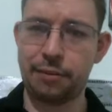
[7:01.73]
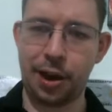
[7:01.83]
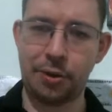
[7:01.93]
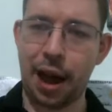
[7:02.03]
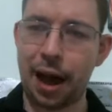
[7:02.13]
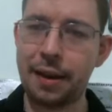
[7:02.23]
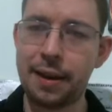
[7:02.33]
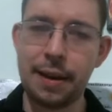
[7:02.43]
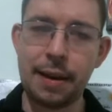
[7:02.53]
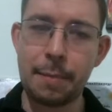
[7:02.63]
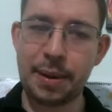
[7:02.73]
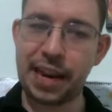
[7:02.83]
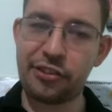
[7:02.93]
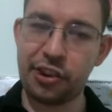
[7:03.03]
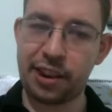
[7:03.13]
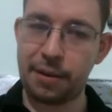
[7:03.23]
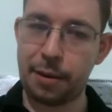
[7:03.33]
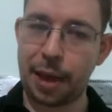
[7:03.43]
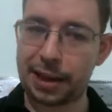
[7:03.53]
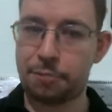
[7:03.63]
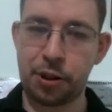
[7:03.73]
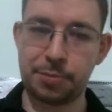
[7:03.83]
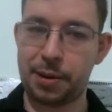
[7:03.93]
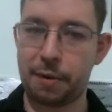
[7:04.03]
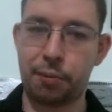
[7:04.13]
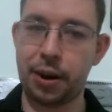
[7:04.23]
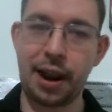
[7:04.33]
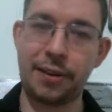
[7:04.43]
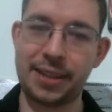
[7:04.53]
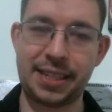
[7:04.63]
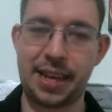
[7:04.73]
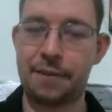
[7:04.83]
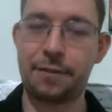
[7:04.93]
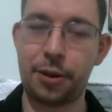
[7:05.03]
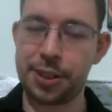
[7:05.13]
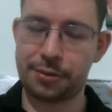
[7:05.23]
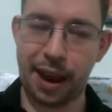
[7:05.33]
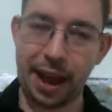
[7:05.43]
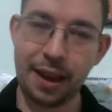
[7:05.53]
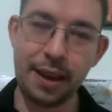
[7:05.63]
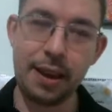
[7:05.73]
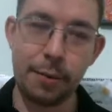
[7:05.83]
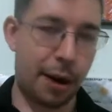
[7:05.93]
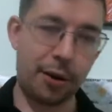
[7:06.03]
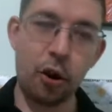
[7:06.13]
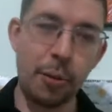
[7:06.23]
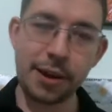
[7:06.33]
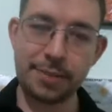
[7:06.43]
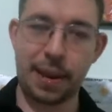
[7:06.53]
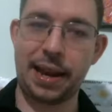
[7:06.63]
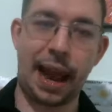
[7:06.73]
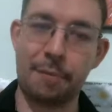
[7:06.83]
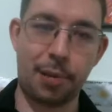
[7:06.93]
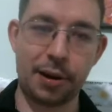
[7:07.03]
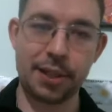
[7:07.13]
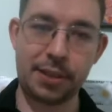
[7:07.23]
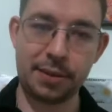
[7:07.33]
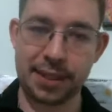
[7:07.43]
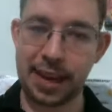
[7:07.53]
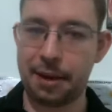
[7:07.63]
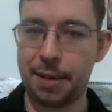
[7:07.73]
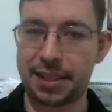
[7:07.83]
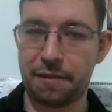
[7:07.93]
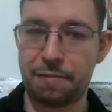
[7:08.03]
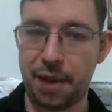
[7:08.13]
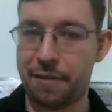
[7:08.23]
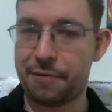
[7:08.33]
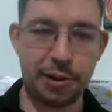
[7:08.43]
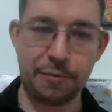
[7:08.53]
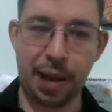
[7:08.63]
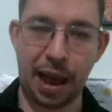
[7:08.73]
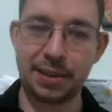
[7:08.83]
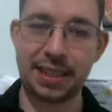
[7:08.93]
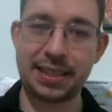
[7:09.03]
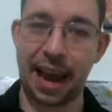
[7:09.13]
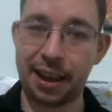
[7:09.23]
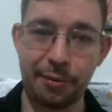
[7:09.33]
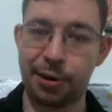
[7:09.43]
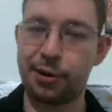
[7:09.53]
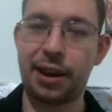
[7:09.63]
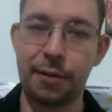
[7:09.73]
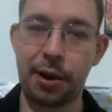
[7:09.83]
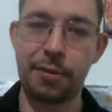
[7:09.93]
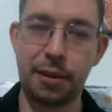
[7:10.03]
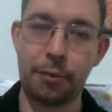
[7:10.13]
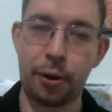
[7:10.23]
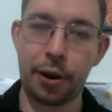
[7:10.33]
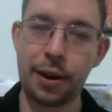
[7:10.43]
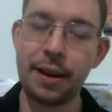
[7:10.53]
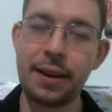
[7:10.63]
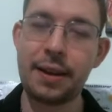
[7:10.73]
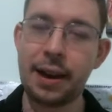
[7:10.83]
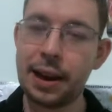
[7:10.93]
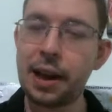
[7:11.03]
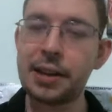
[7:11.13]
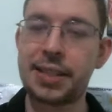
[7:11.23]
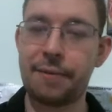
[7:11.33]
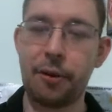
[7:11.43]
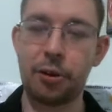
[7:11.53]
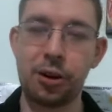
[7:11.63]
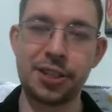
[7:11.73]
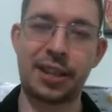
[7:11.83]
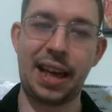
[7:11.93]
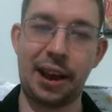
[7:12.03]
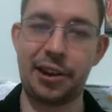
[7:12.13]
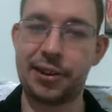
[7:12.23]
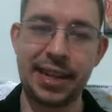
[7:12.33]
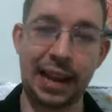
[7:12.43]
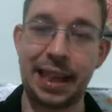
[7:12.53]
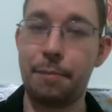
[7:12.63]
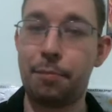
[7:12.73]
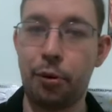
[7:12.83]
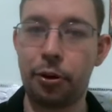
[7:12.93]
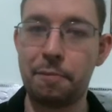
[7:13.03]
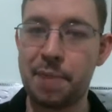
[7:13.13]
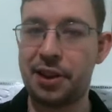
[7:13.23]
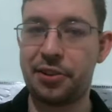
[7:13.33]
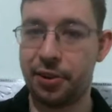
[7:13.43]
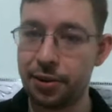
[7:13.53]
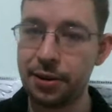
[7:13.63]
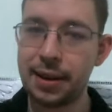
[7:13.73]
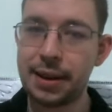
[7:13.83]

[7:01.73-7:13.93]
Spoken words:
where you are potentially giving black the possibility to put a knight on a c4 square, where it would almost be an outpost, because then it means if b3 you would be able to take when you're covering it with the pawn. And knight c4 would also allow you to attack that pawn on b2.